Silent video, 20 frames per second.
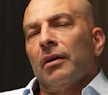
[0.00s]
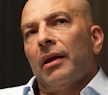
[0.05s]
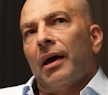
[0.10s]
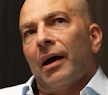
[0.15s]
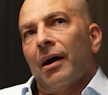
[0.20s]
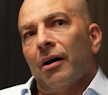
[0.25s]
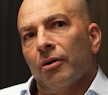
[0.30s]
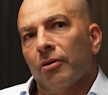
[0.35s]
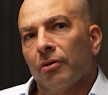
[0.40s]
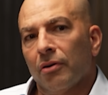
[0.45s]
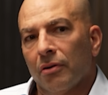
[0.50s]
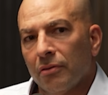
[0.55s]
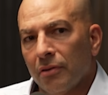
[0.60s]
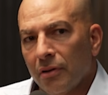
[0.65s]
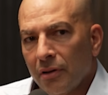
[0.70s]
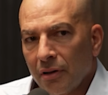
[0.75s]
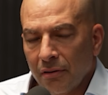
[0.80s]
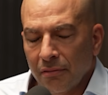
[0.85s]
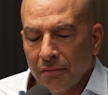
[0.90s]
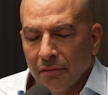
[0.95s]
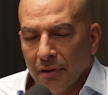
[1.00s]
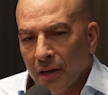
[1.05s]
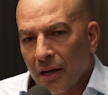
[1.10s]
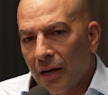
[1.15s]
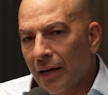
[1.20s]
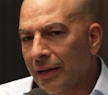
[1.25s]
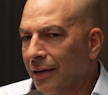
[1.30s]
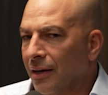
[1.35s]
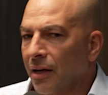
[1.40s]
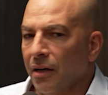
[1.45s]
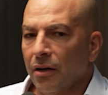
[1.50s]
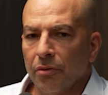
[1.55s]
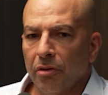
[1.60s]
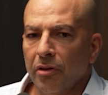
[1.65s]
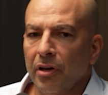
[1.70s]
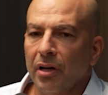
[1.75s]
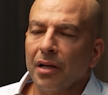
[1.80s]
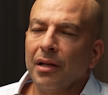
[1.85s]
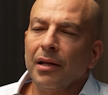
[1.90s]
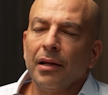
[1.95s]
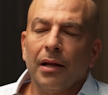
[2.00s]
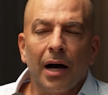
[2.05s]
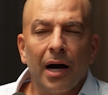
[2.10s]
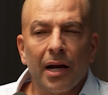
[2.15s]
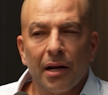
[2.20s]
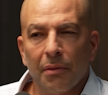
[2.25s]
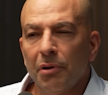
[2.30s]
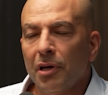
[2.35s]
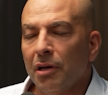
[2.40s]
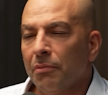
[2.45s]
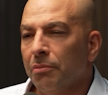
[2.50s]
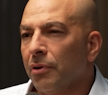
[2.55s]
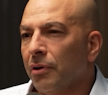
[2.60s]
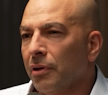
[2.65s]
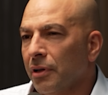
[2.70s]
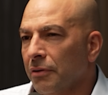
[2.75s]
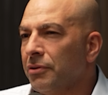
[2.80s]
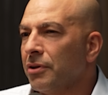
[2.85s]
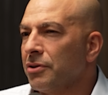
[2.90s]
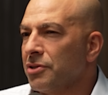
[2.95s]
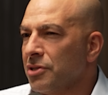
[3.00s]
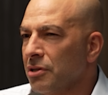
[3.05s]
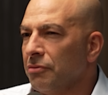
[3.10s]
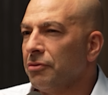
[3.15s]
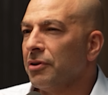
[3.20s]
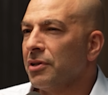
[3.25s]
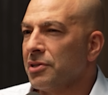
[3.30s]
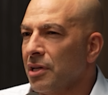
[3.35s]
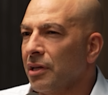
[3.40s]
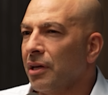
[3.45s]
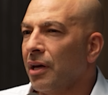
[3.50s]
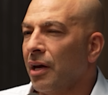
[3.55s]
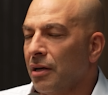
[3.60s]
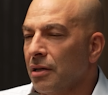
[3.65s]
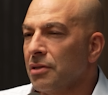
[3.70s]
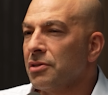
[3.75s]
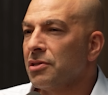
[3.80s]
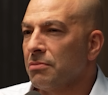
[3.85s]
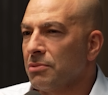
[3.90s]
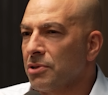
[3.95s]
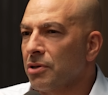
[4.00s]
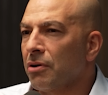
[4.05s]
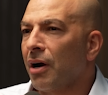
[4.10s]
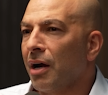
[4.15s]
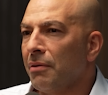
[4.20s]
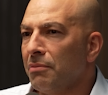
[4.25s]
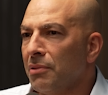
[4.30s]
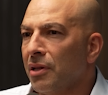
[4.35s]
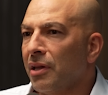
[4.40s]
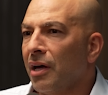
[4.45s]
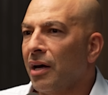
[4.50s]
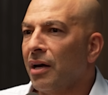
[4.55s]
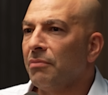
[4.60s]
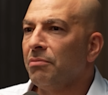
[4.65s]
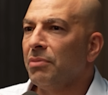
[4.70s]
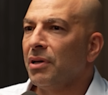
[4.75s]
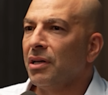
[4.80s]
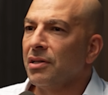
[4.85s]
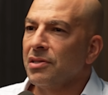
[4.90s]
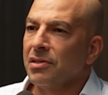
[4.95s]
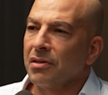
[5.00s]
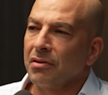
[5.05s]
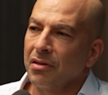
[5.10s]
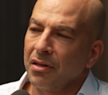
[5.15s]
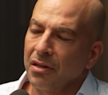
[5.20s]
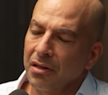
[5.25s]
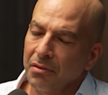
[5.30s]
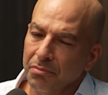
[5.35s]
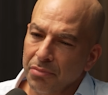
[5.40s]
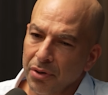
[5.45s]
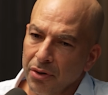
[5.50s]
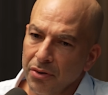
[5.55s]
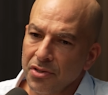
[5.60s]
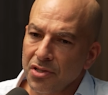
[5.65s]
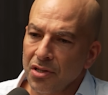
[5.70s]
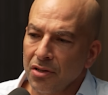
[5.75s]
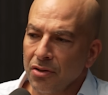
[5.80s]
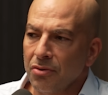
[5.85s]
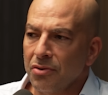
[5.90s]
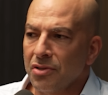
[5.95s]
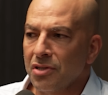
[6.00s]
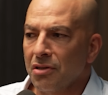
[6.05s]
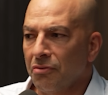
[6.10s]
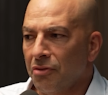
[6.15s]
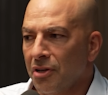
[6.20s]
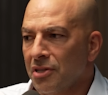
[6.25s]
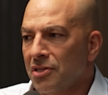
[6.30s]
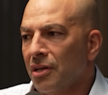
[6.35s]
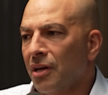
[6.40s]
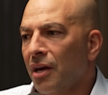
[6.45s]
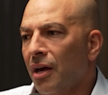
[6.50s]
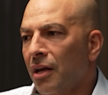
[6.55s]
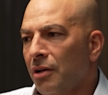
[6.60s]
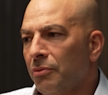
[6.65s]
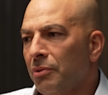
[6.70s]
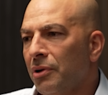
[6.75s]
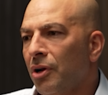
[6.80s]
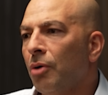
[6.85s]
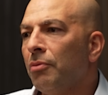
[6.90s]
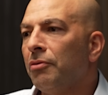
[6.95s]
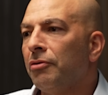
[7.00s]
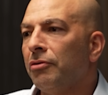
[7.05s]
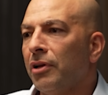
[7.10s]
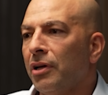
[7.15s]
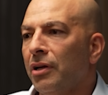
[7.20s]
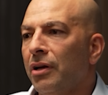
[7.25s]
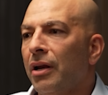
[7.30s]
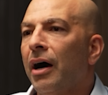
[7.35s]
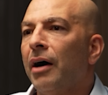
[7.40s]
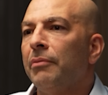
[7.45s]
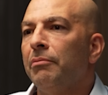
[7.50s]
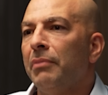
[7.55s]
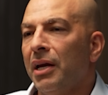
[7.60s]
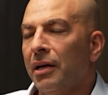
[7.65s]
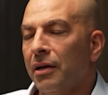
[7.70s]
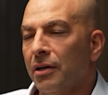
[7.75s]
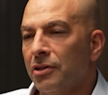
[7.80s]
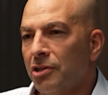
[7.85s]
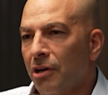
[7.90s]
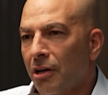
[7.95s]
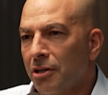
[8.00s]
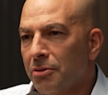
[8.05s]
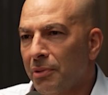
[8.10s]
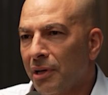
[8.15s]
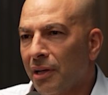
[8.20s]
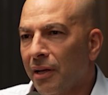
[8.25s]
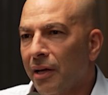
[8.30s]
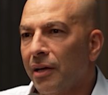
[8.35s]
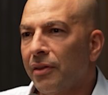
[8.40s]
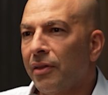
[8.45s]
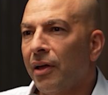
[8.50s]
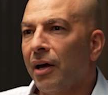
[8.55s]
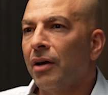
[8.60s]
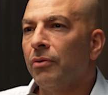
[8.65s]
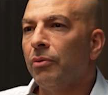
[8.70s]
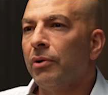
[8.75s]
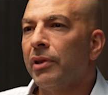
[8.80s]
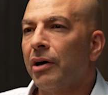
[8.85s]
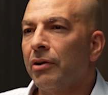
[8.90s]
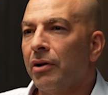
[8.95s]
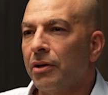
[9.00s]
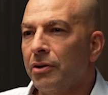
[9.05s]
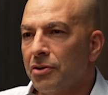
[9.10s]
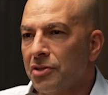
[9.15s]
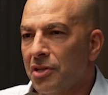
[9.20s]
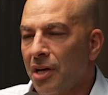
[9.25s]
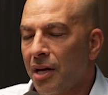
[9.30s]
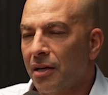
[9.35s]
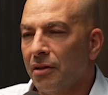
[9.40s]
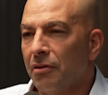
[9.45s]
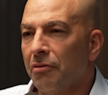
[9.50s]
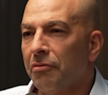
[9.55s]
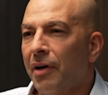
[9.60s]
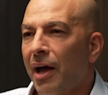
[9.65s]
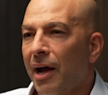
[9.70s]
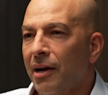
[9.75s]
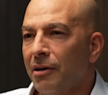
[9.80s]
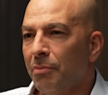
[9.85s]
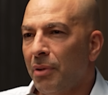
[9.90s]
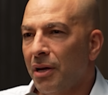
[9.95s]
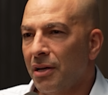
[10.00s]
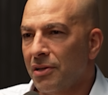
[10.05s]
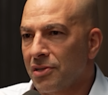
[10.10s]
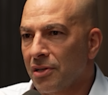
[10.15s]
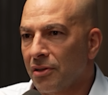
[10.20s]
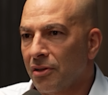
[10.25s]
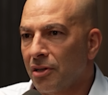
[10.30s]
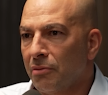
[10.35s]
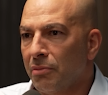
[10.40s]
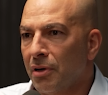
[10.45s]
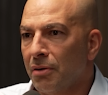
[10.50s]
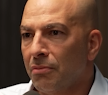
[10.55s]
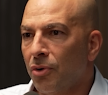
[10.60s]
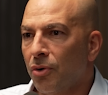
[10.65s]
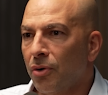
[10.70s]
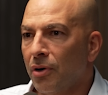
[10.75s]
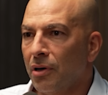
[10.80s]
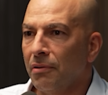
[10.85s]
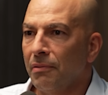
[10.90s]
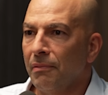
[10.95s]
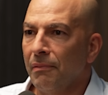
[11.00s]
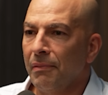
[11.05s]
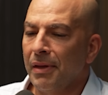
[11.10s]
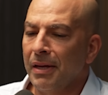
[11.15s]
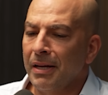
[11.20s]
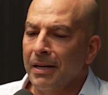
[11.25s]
Now, again, I don't think a lot of people, if they're sophisticated, subscribe to that because I think a person who's sophisticated would hopefully not make a judgment like that without understanding the fact base a little bit more.